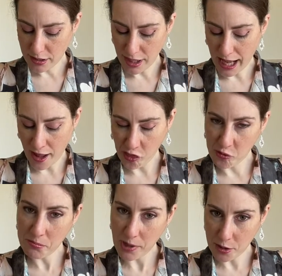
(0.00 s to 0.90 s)
at the
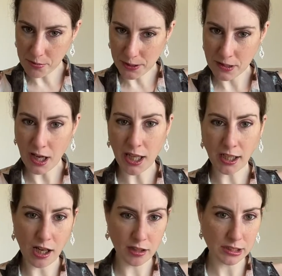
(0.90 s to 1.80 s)
moment, I
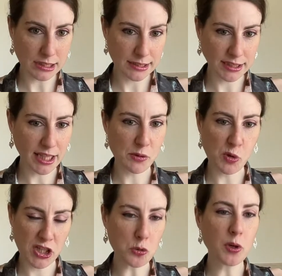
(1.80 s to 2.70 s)
can't say
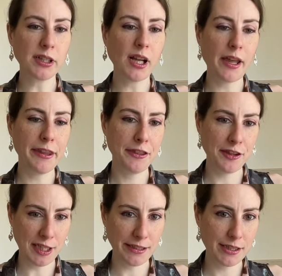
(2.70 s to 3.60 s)
which one I
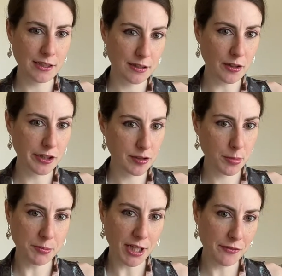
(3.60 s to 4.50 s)
think is going to
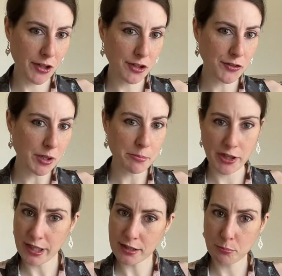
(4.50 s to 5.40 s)
be my favourite, but
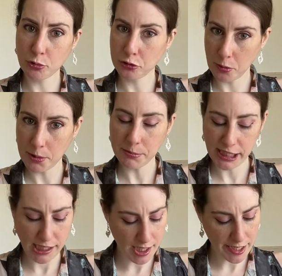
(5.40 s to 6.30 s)
that's
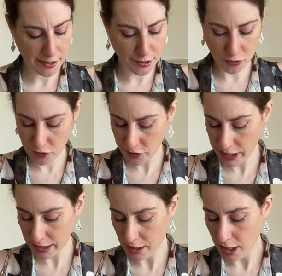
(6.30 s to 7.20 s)
probably a good
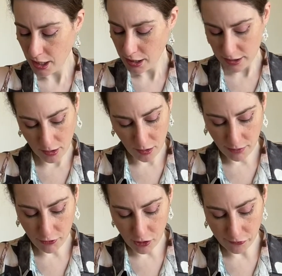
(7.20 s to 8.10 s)
thing. So
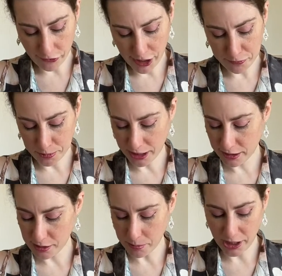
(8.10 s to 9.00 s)
I've got 5
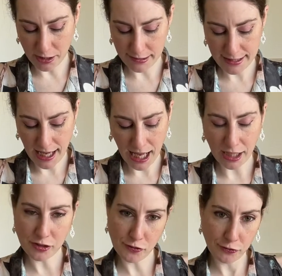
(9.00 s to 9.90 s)
branded bars
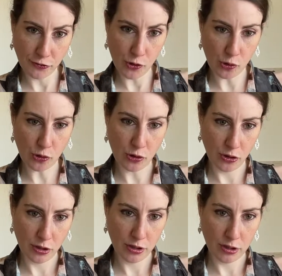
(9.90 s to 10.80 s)
and 4
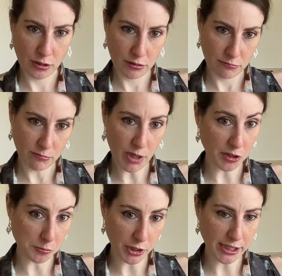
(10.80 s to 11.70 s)

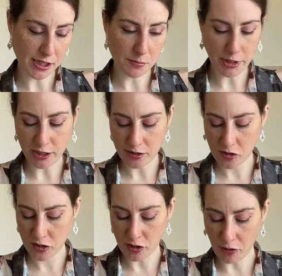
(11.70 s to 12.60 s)
unbranded bars.
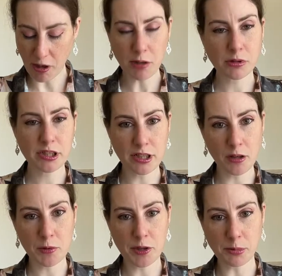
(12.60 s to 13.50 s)
So I will start
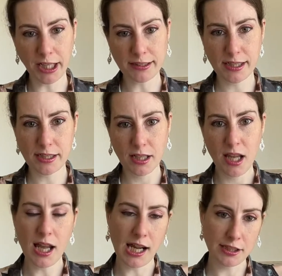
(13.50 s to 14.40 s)
with the branded
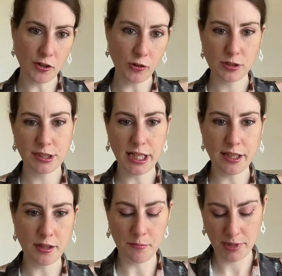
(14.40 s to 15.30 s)
and alternate
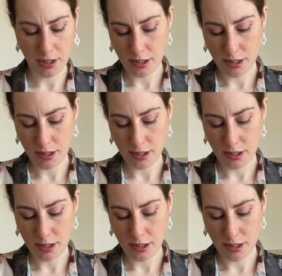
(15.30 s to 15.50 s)
them